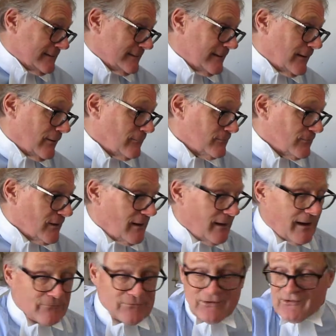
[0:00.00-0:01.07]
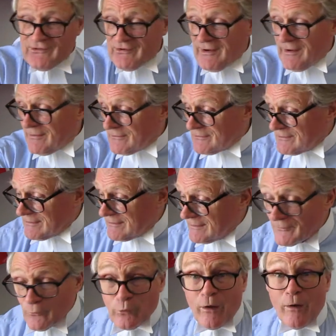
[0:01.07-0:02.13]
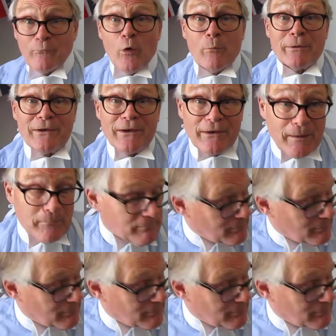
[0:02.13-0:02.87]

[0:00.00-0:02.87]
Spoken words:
Now, I have to say that although I've not been an